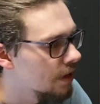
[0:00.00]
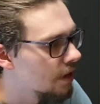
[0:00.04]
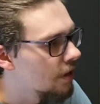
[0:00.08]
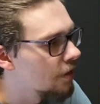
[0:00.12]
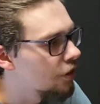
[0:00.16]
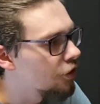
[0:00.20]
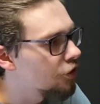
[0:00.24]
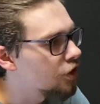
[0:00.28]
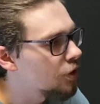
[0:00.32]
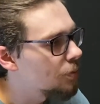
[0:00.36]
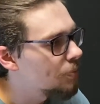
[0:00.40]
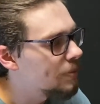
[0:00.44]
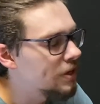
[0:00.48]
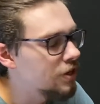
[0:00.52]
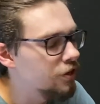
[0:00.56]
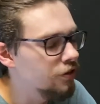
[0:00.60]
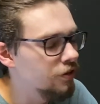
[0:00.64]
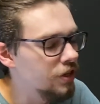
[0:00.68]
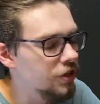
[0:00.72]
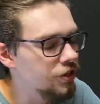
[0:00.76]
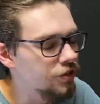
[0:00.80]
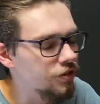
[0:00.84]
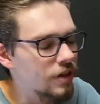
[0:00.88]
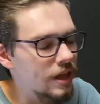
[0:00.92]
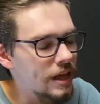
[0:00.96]
There could be a
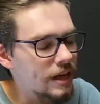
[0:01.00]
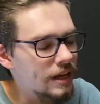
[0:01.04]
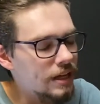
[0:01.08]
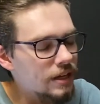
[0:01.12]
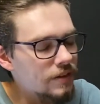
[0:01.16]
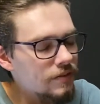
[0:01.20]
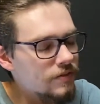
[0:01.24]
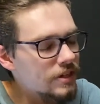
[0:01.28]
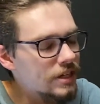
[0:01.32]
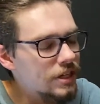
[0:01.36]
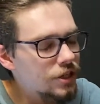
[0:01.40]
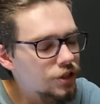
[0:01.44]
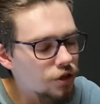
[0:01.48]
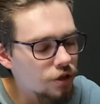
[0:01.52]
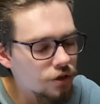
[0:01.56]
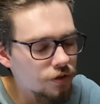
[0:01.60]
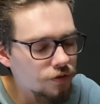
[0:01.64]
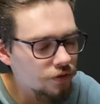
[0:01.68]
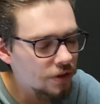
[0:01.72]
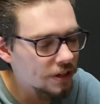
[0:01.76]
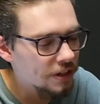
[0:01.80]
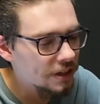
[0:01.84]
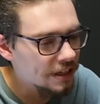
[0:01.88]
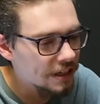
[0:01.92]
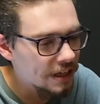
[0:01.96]
creature that gives each other friendly